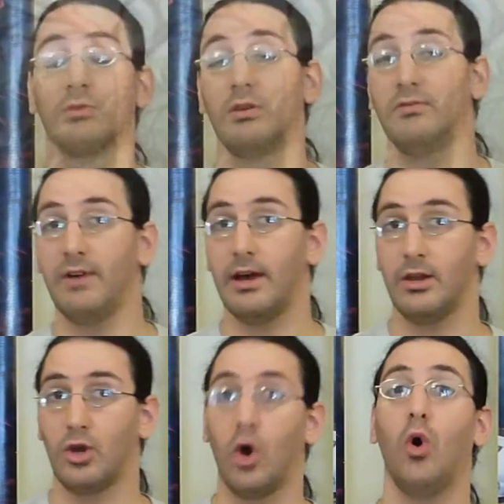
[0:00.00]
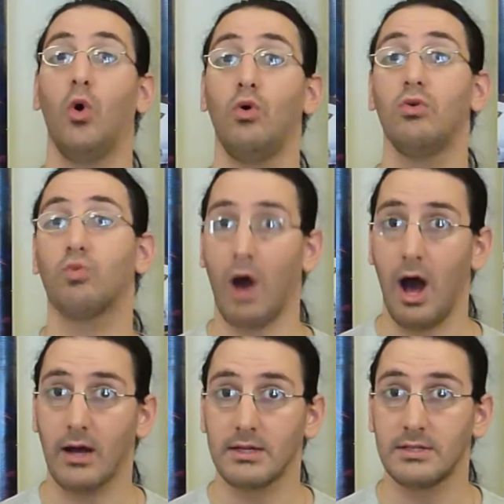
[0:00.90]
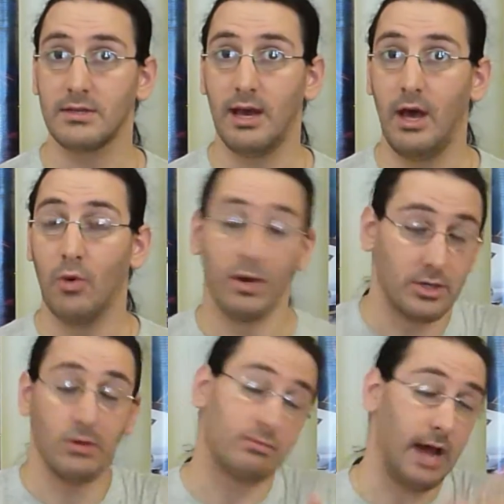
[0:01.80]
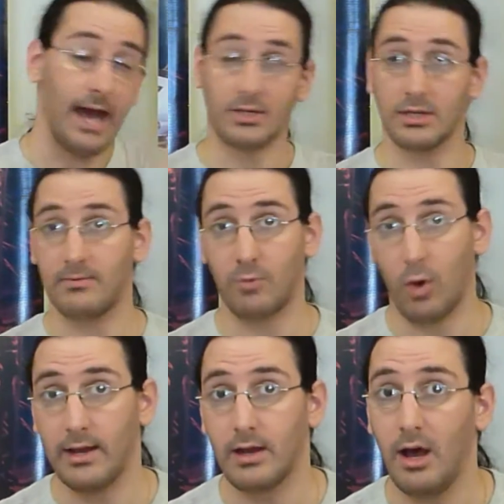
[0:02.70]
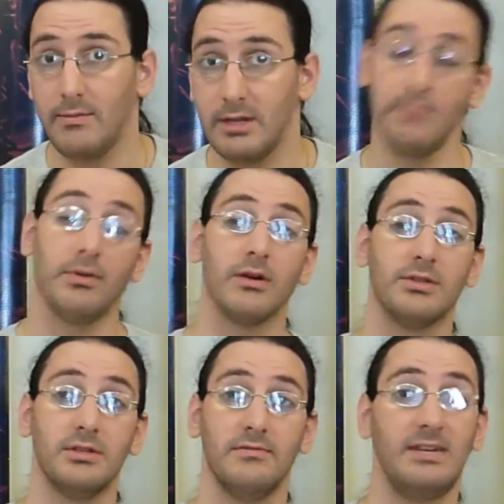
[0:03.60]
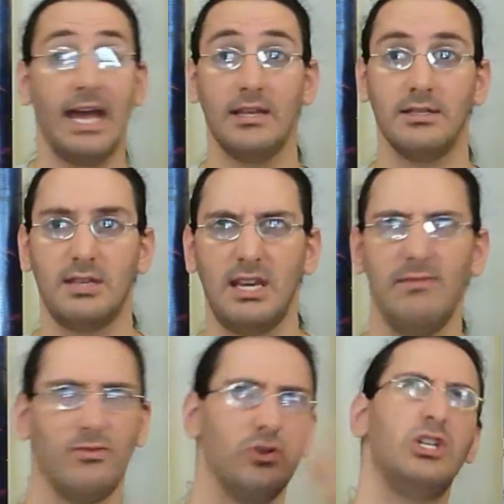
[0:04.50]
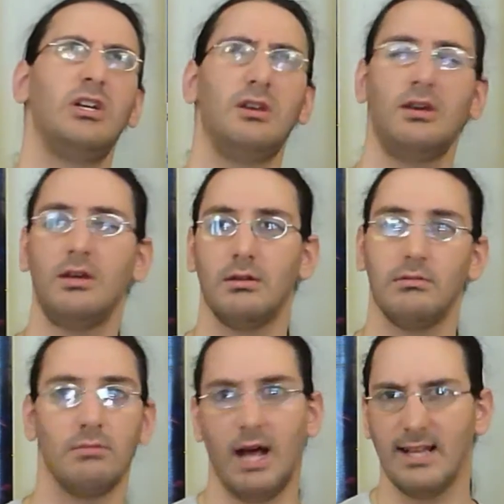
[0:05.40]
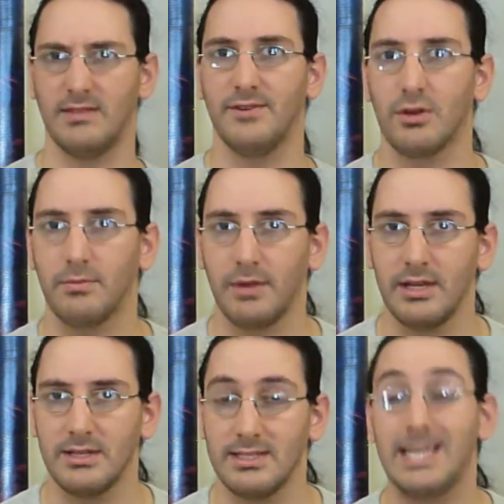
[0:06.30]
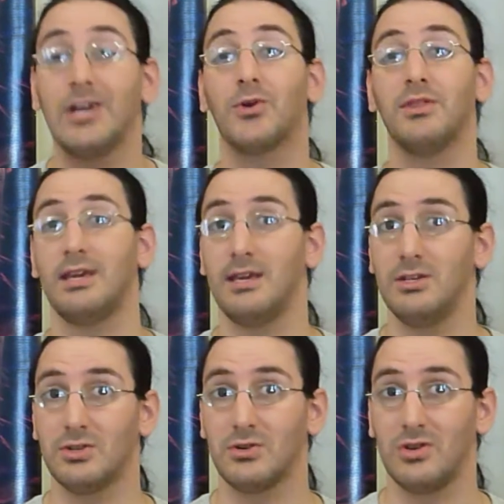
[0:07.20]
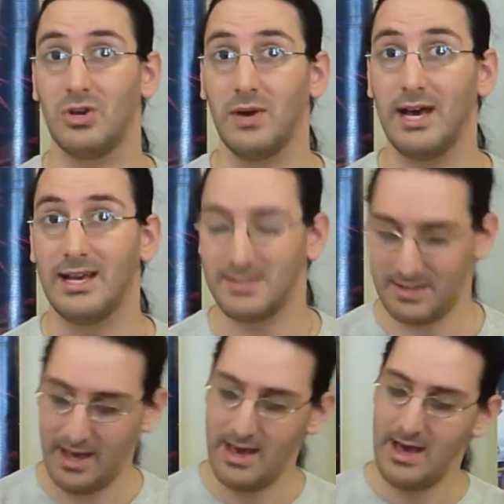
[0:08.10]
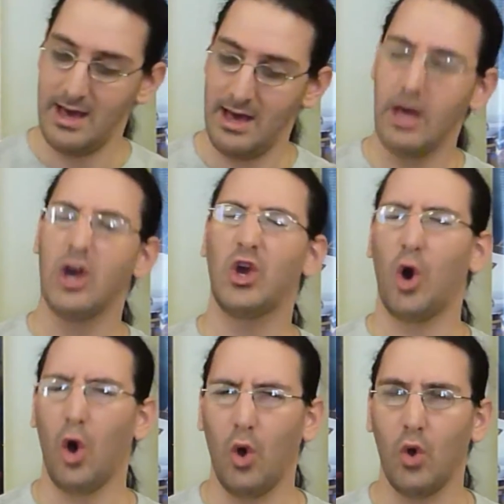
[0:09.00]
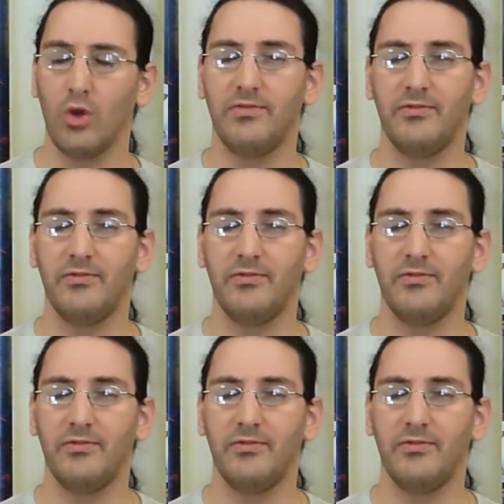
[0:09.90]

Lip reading: where you find coal rocks, which are actually quite common in parts of Tennessee, Virginia, and lots of other places here in the eastern U.S. Coal